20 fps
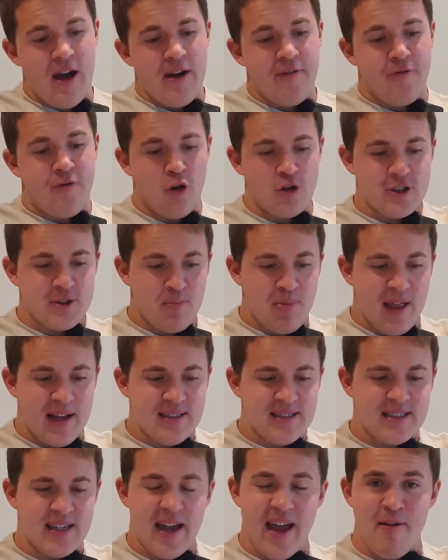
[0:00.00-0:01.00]
Fourth
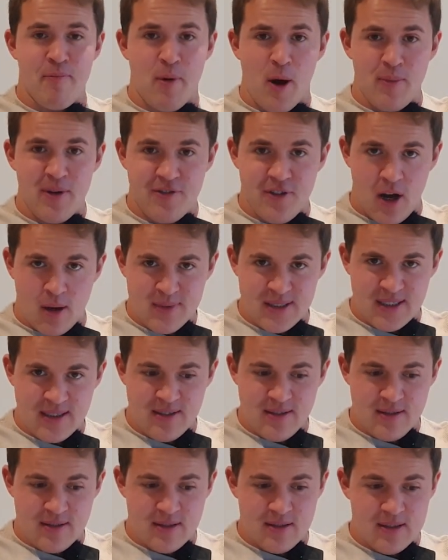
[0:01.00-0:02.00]
place, I have Bobby
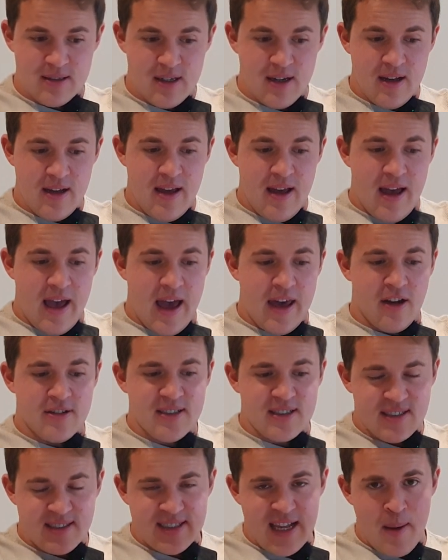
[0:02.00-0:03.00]
Thompson. And on
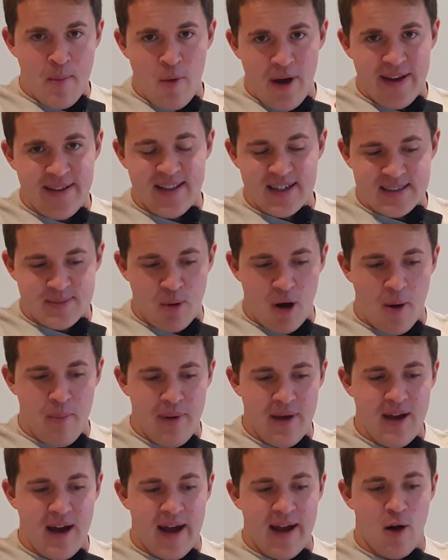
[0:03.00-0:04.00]
the same weight as
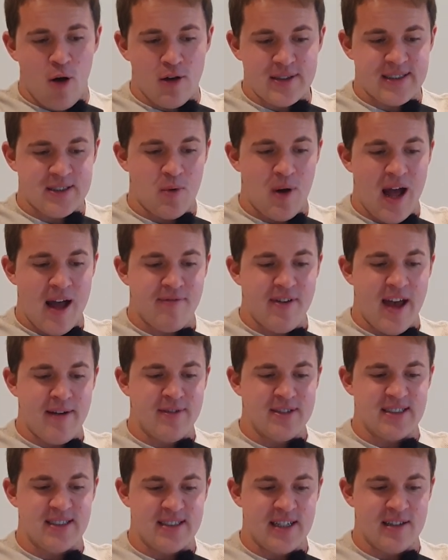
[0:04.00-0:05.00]
Bobby, I also have
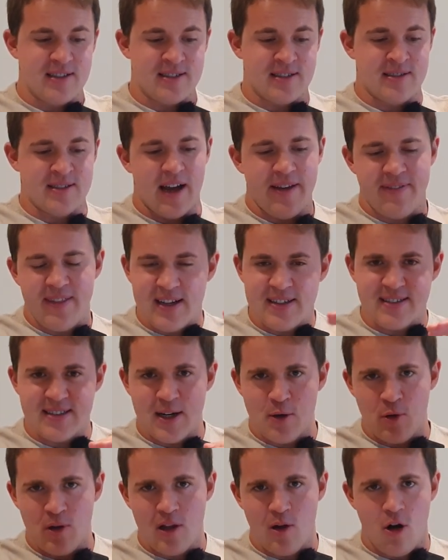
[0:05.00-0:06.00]
Evan Singleton. I think
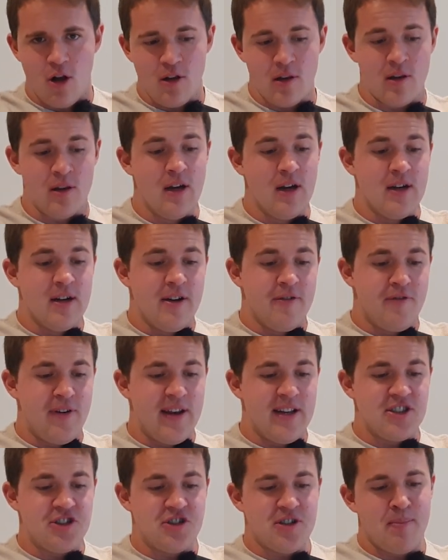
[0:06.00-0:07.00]
they will all
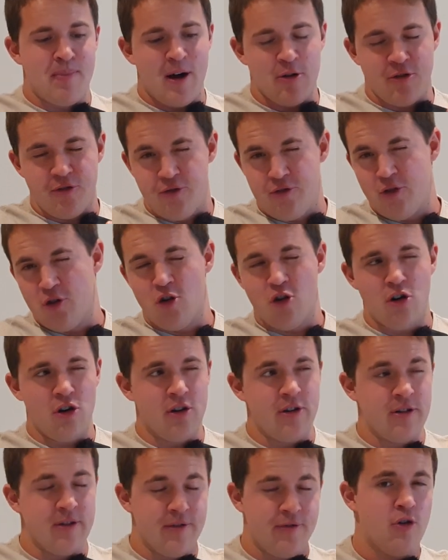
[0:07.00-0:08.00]
finish about
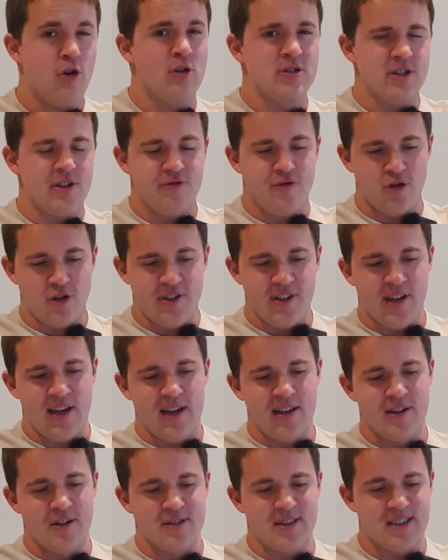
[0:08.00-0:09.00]
440
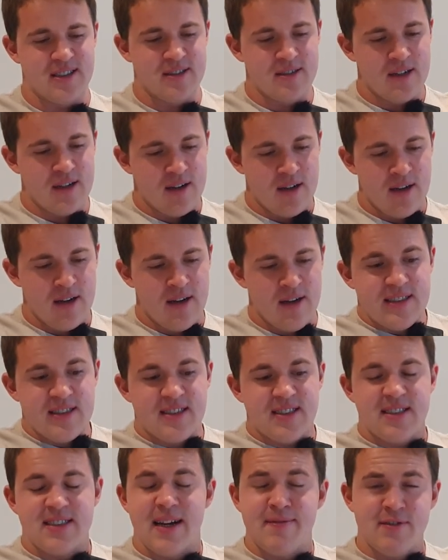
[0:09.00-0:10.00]
kilos. In
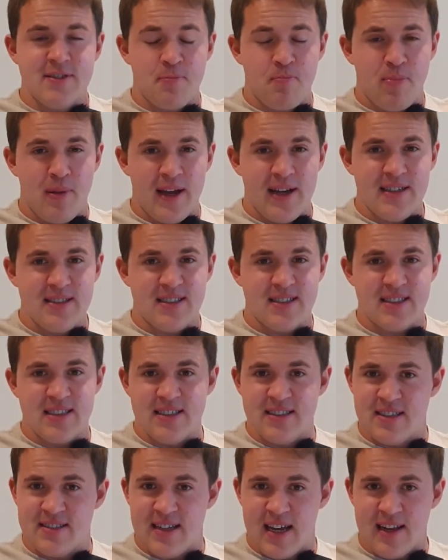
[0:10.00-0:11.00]
seventh place
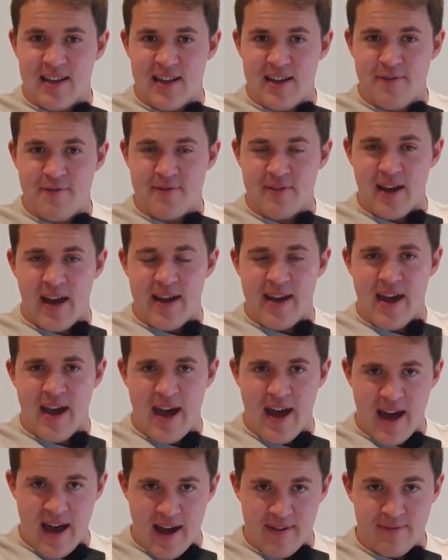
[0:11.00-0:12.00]
in the deadlift, I
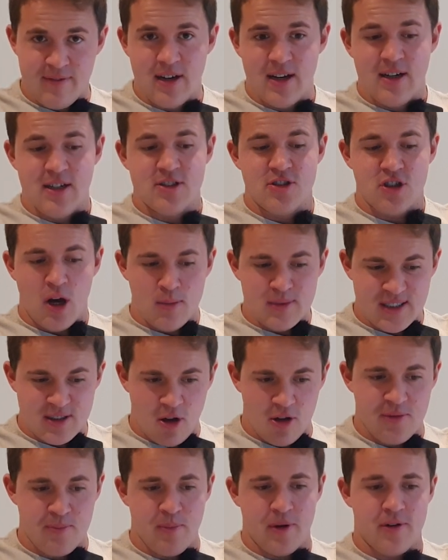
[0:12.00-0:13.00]
have Tom
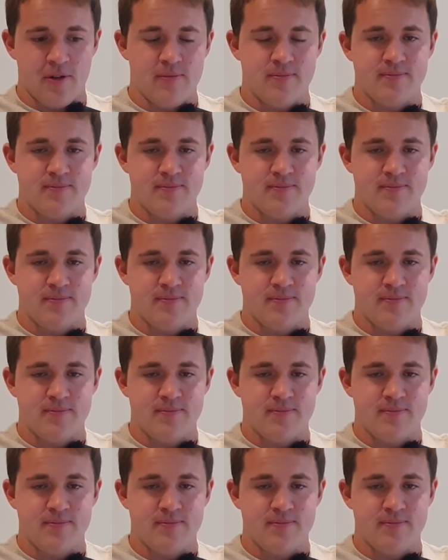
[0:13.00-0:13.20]
Stoltman.